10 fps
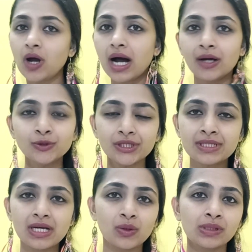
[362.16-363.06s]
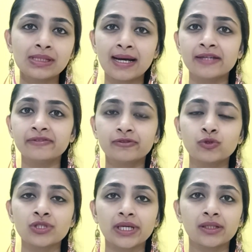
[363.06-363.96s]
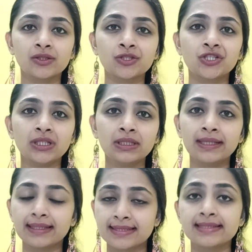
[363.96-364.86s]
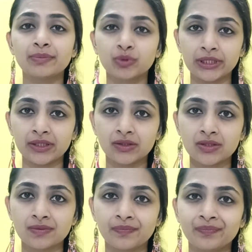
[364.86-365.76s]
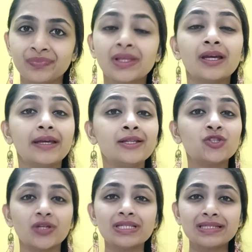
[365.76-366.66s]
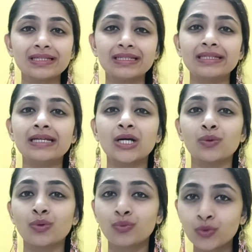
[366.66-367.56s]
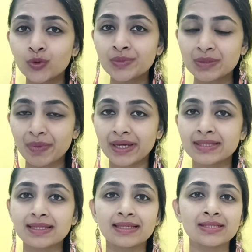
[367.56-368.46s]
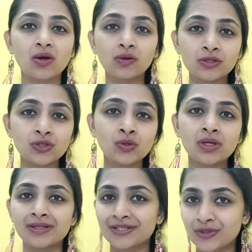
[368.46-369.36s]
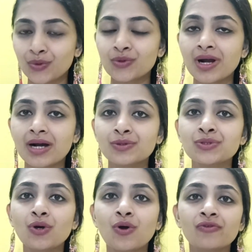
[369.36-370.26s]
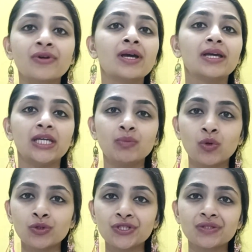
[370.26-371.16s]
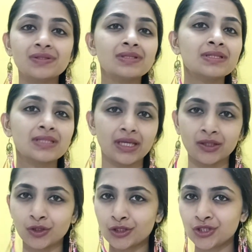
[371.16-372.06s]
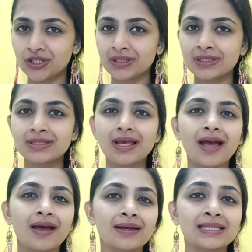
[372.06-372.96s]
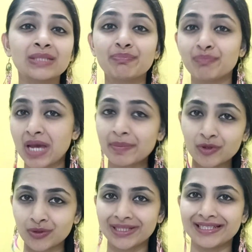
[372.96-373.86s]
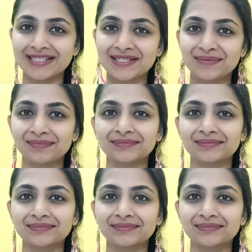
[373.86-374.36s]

how does our life force energy get depleted? Interestingly, our womb space is also a storehouse of emotions, energies, and memories.